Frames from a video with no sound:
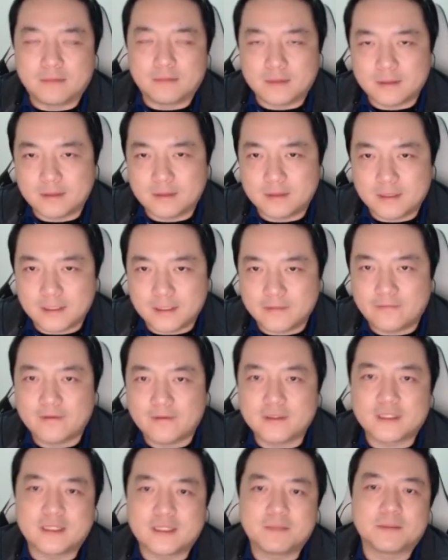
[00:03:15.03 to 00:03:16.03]
different
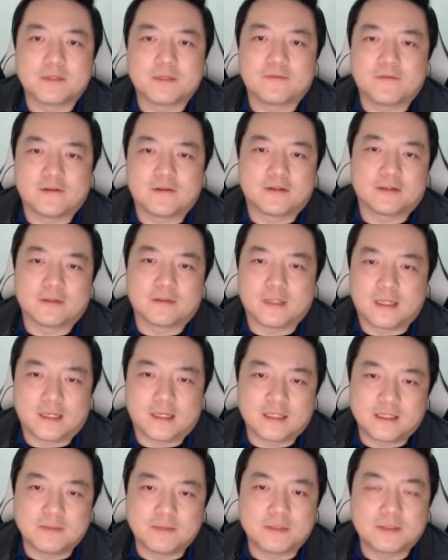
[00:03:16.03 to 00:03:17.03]

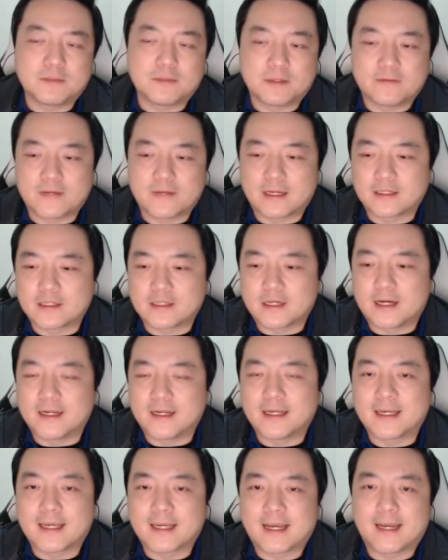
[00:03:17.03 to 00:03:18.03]
symptoms of anxiety
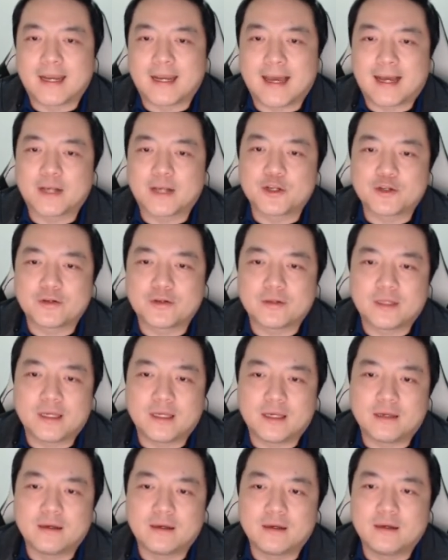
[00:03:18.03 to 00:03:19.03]
can
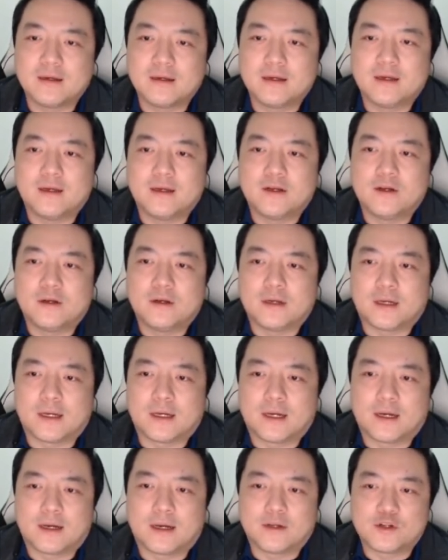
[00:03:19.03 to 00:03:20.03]
actually
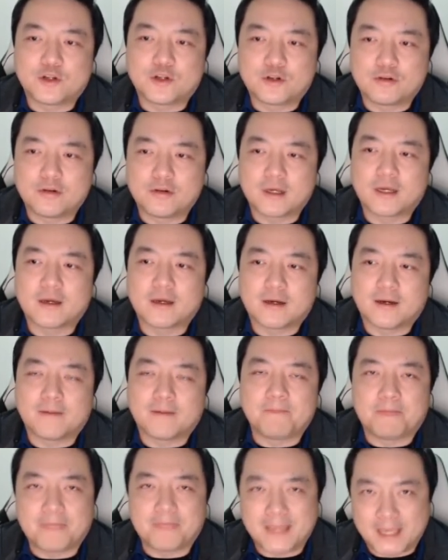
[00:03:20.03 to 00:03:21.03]
trigger
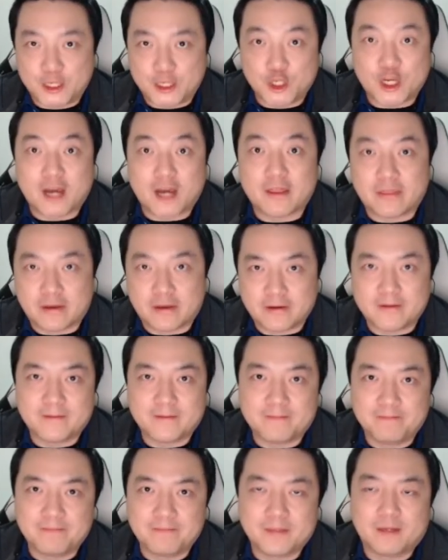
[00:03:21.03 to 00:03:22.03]
each other.
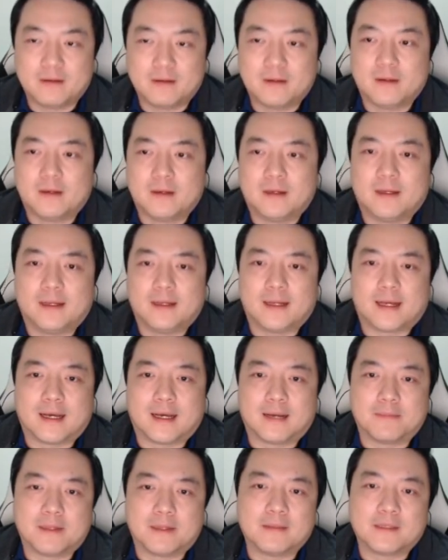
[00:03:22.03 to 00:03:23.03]

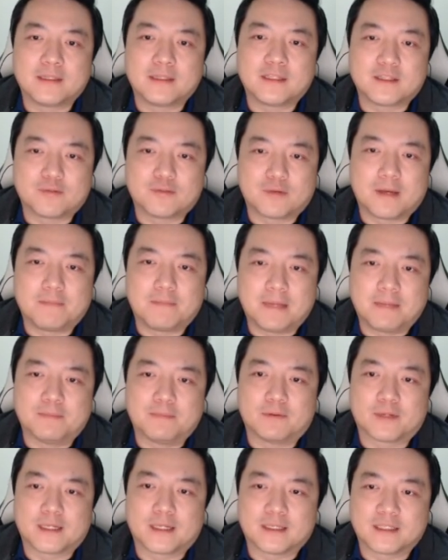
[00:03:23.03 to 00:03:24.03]
And this is where people
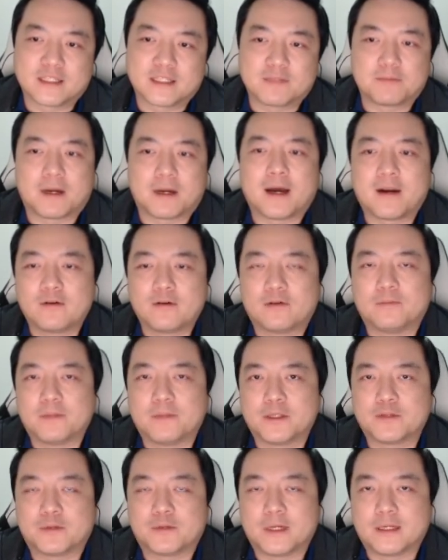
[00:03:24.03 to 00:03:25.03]
can spiral
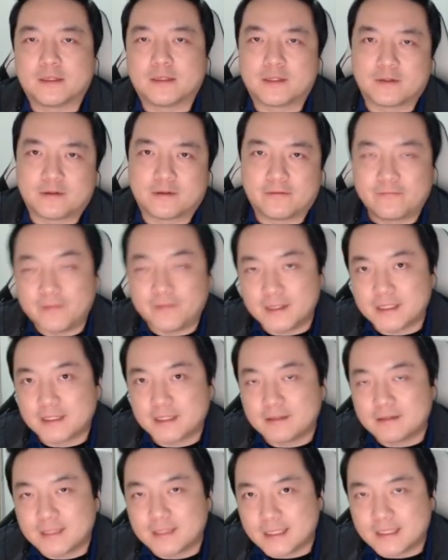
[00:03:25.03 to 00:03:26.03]
between sort of physical
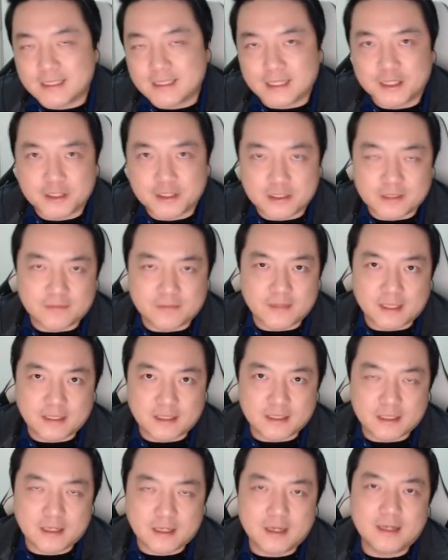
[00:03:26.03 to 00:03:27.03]
sensations of
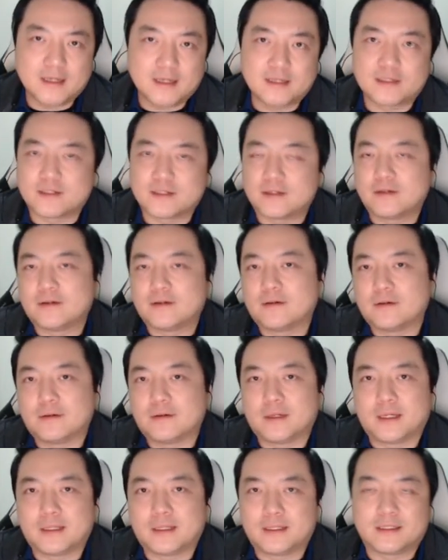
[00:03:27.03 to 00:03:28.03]
anxiety, so
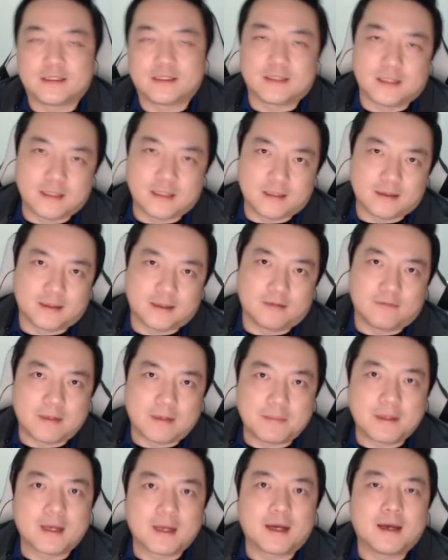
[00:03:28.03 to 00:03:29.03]
let's say
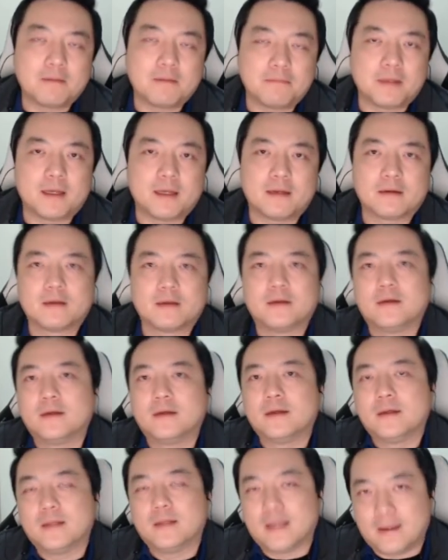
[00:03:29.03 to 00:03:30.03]
rapid heartbeat,
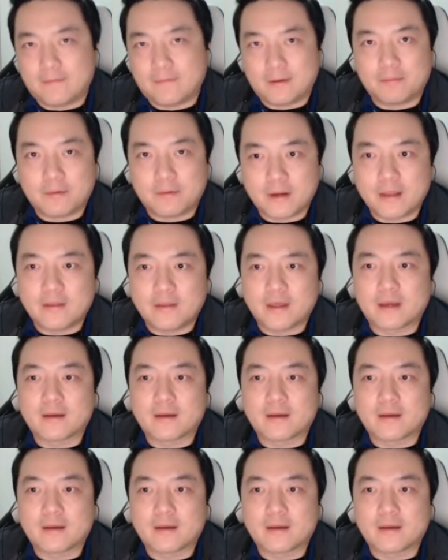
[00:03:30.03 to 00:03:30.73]
heavy breathing,